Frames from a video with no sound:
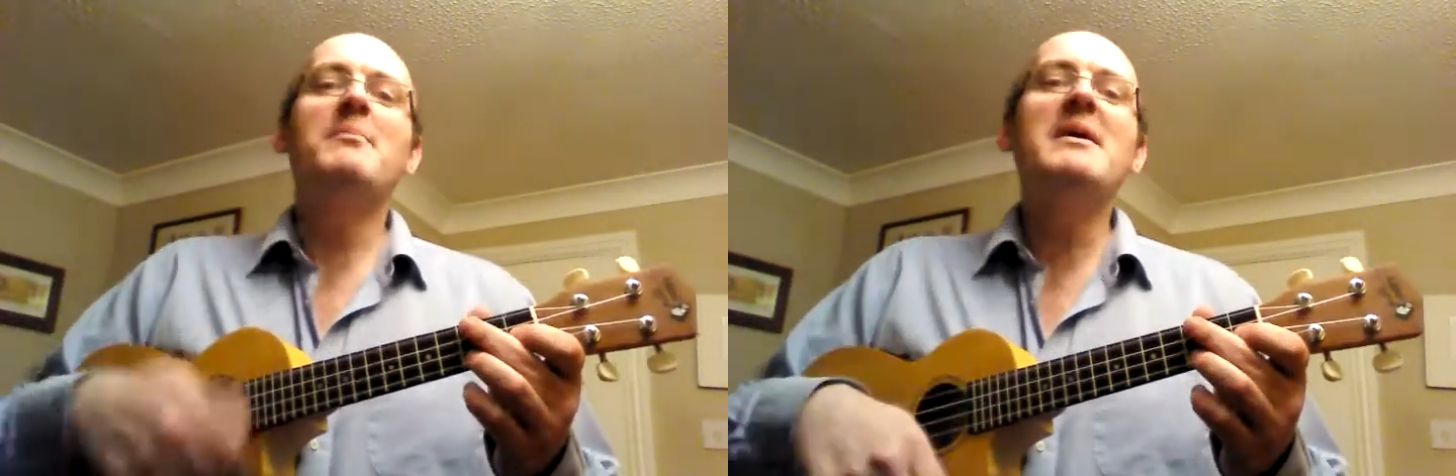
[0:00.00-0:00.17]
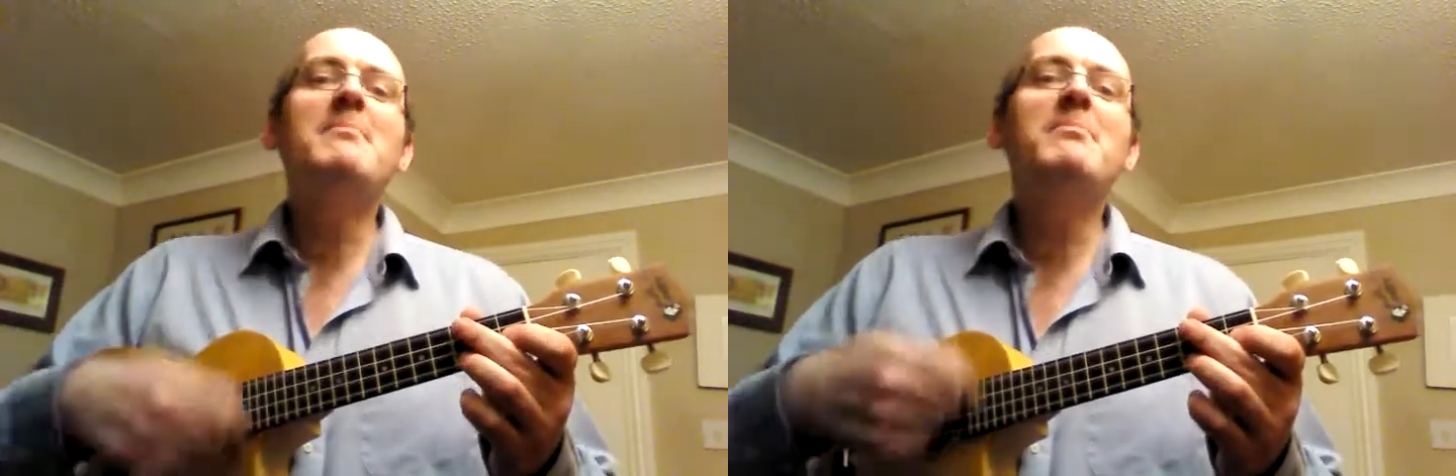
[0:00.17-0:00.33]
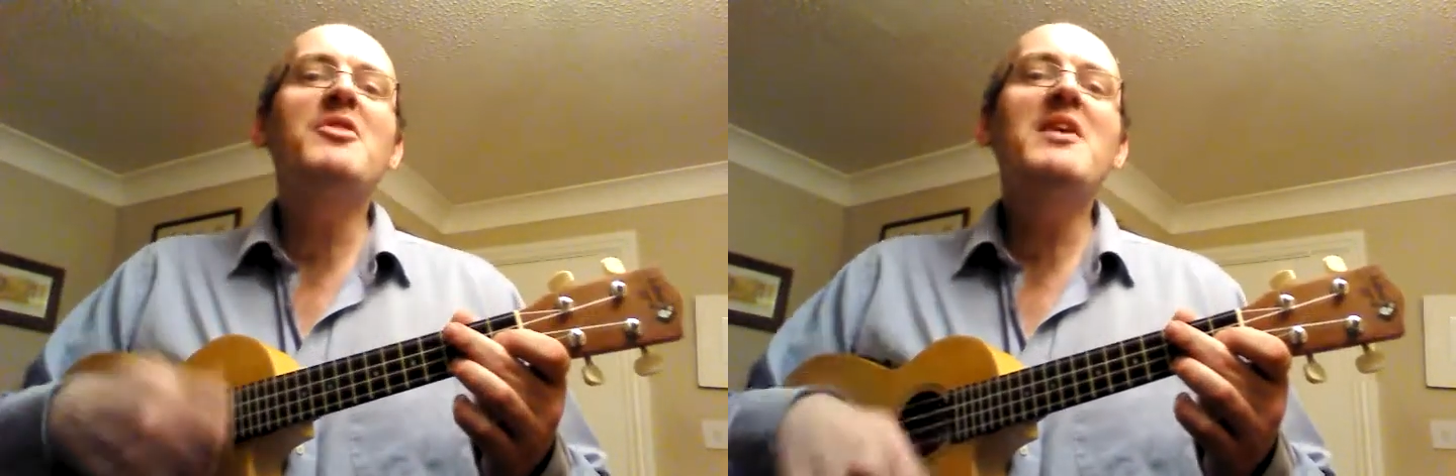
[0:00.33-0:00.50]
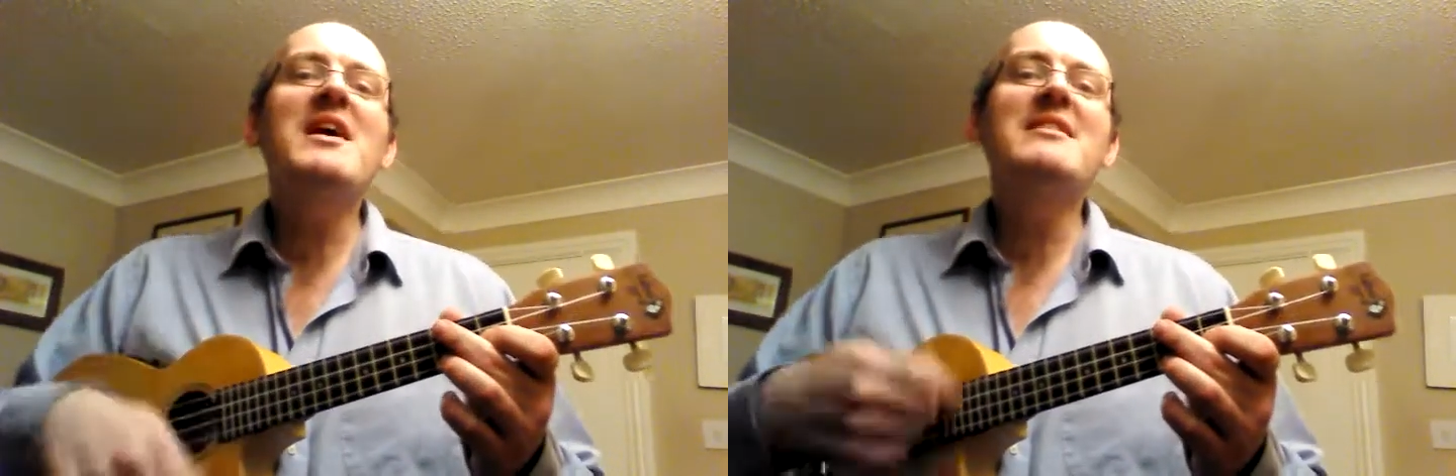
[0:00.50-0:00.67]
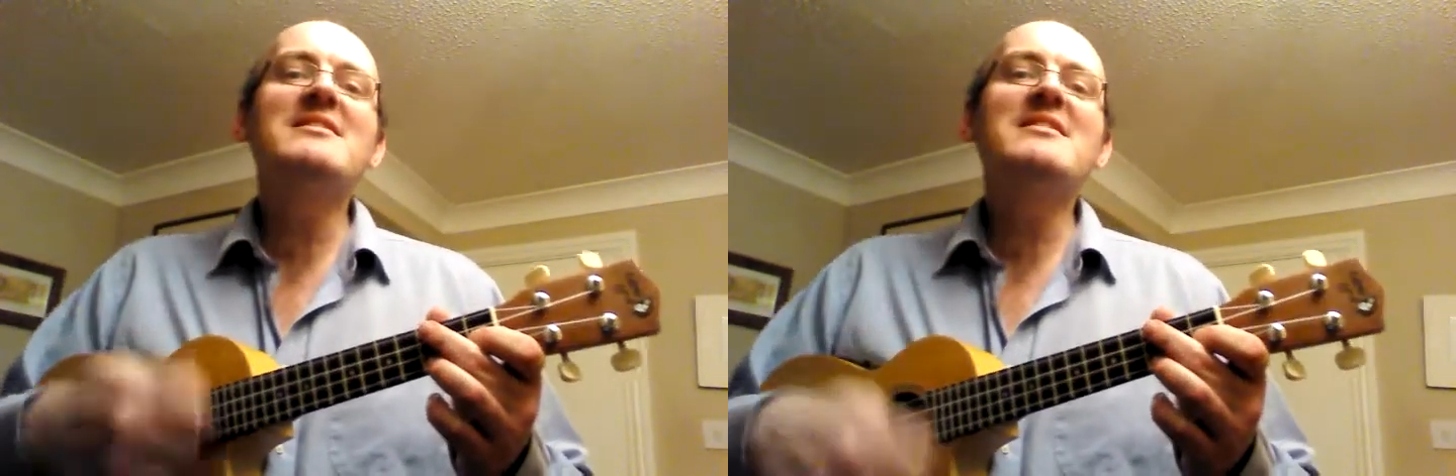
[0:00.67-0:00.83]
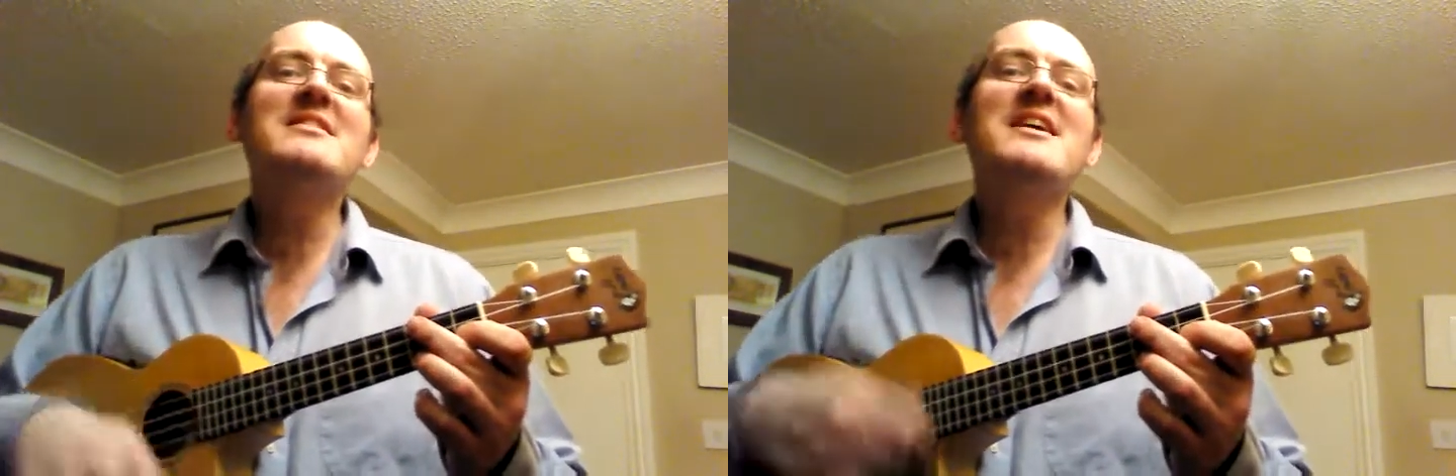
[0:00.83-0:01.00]
people
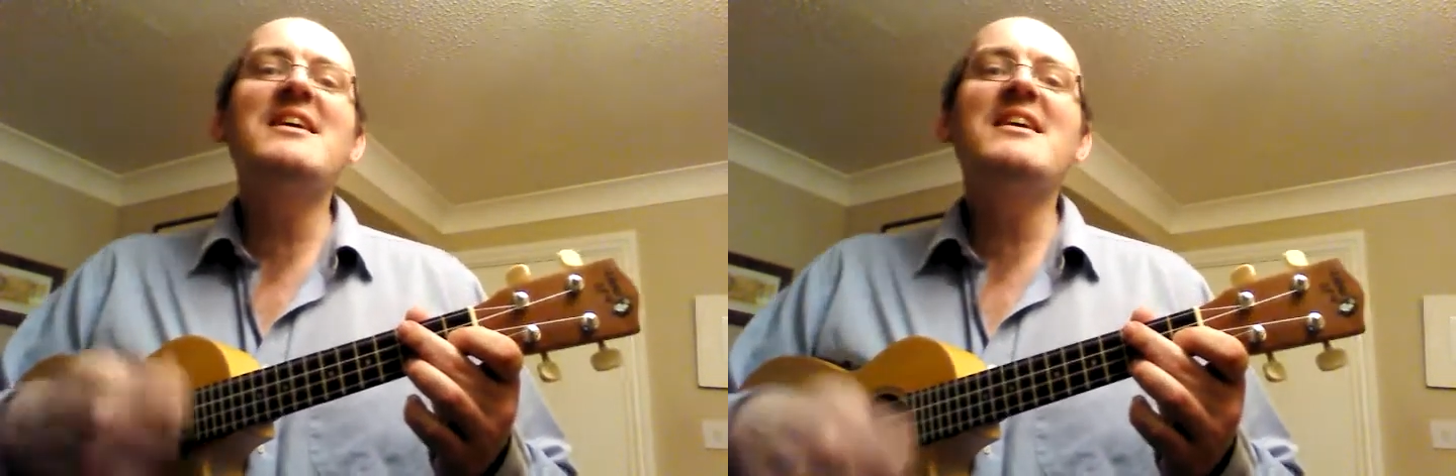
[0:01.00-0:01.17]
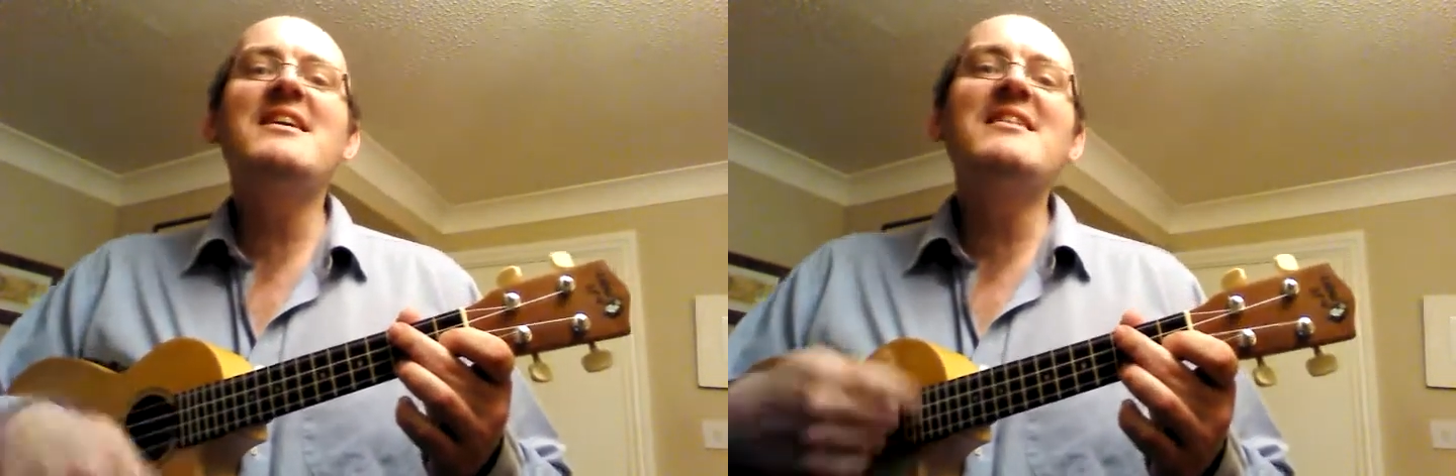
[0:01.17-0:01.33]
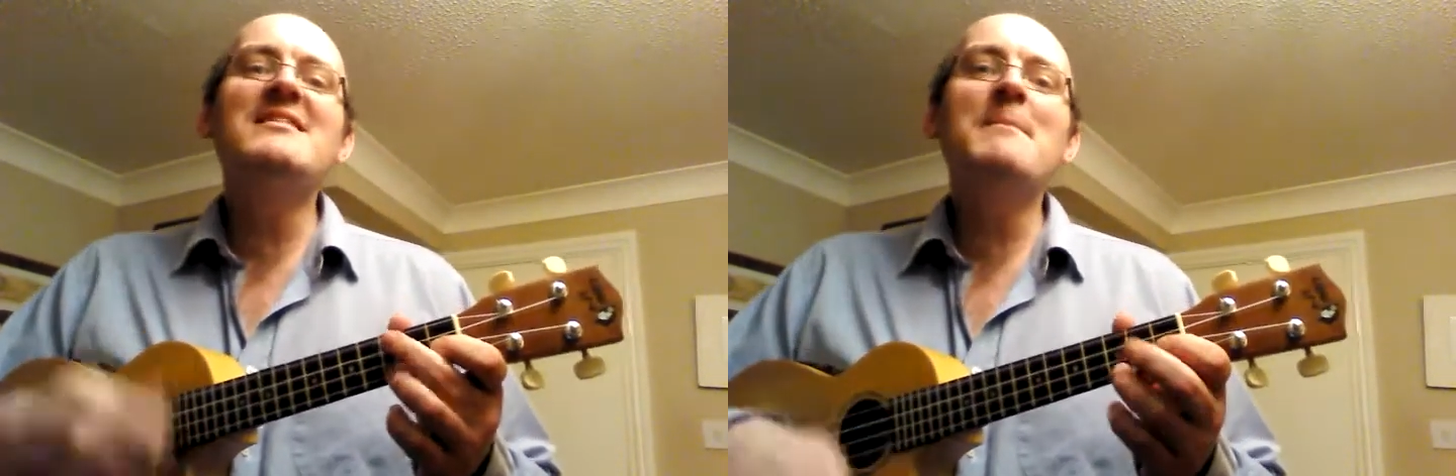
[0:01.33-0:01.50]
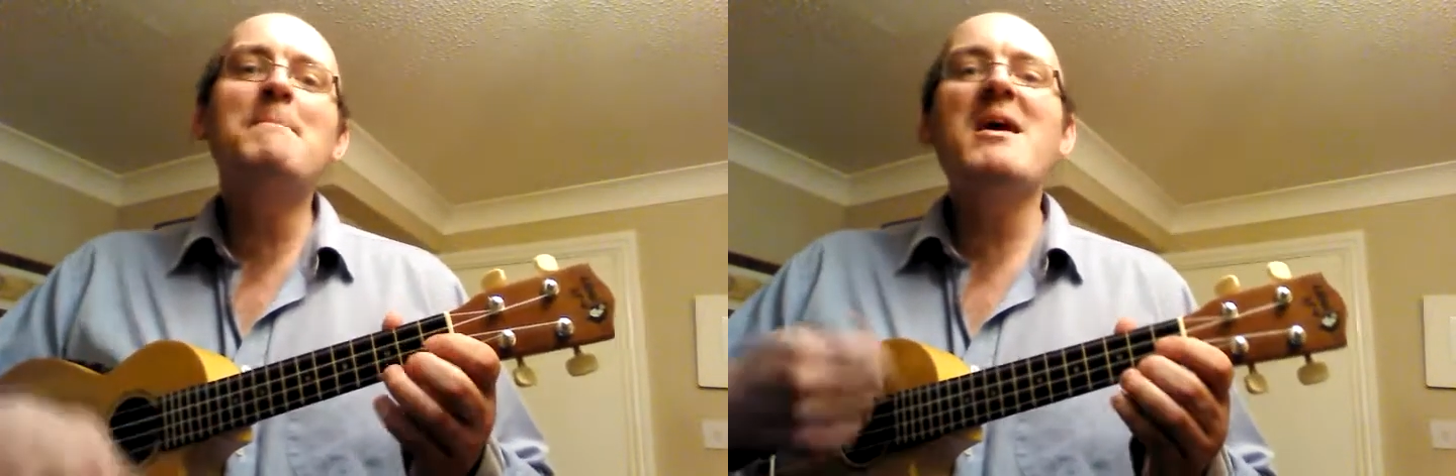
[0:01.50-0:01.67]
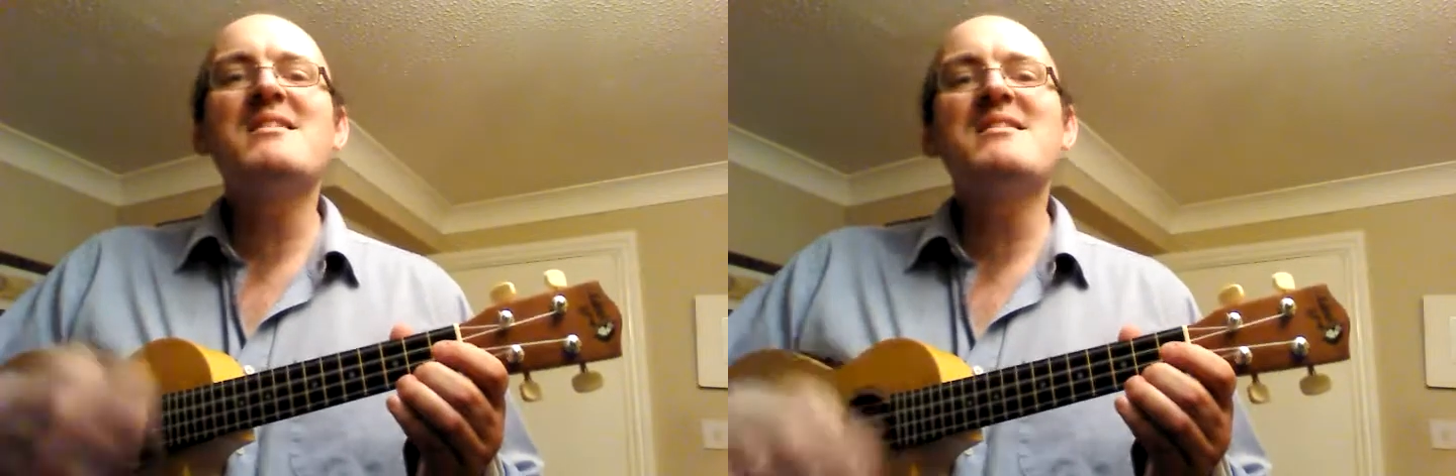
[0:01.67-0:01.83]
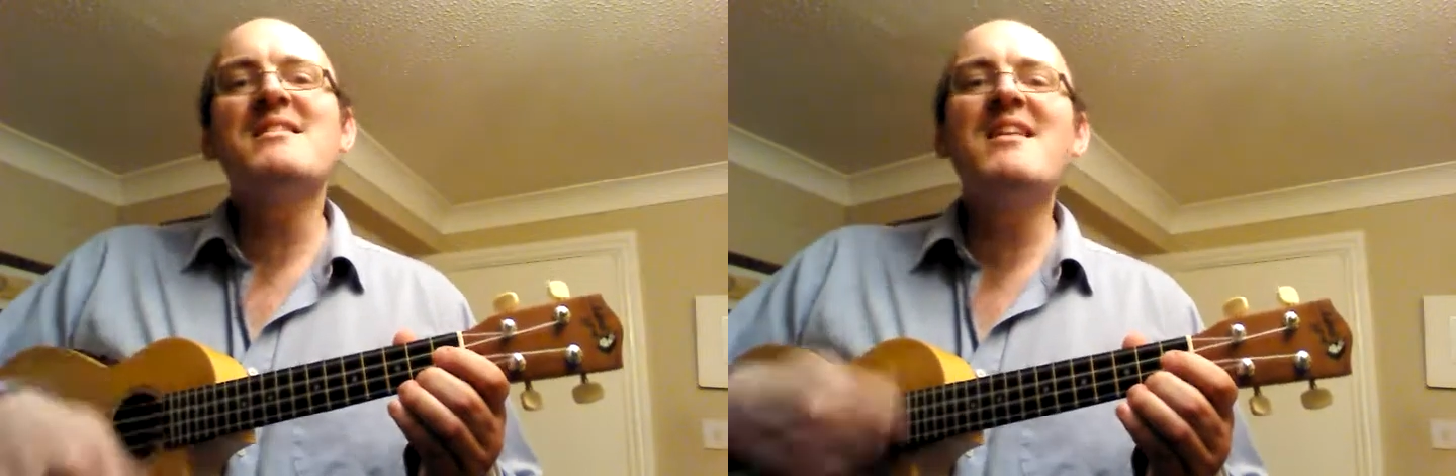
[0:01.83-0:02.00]
think that he's a
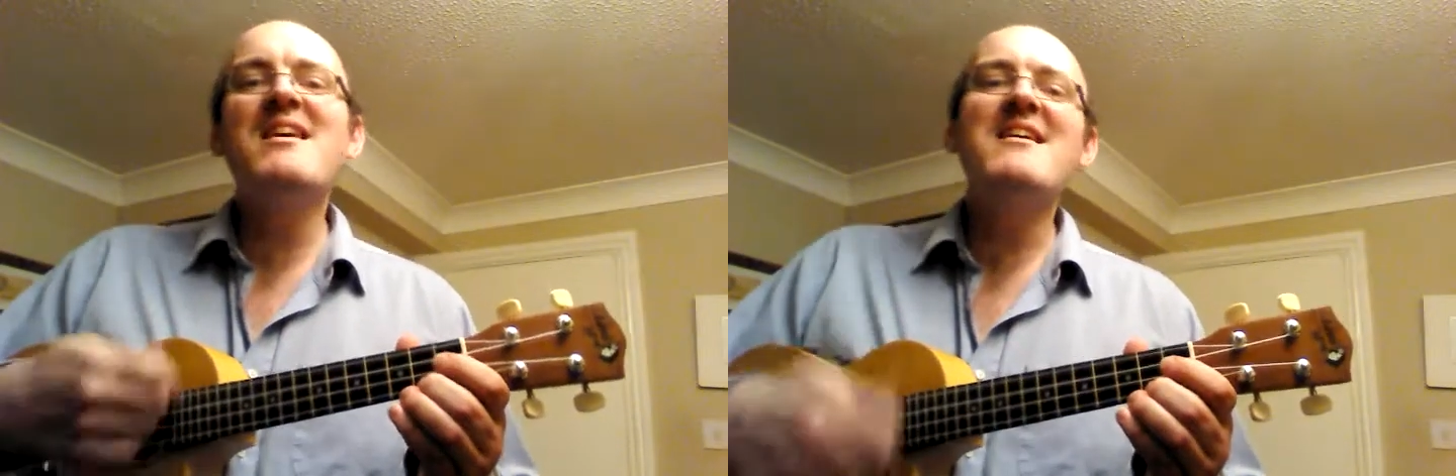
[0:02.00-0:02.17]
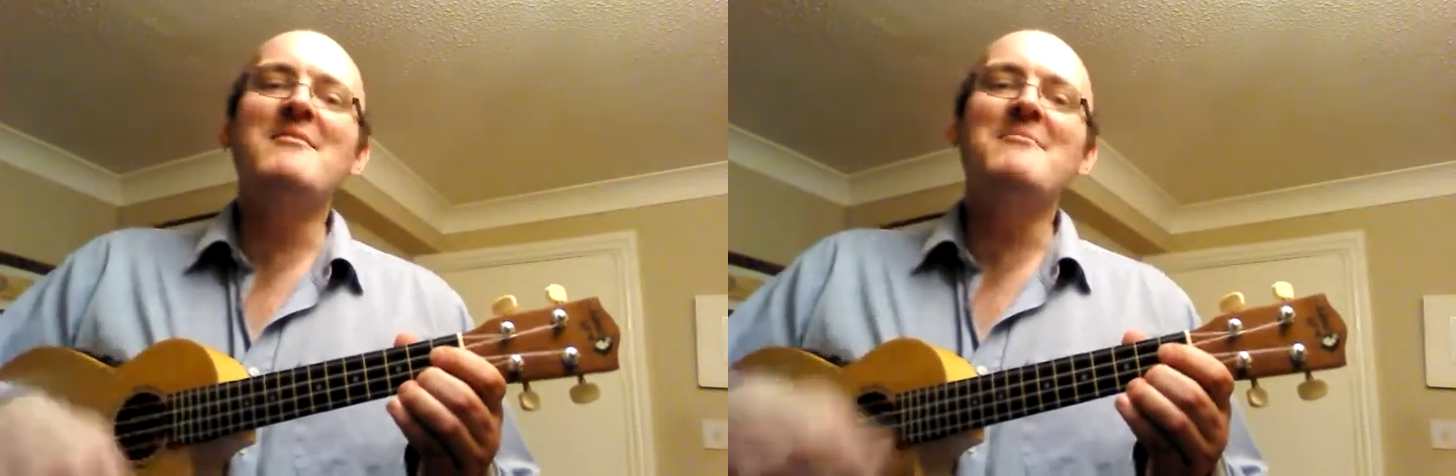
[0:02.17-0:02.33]
butler,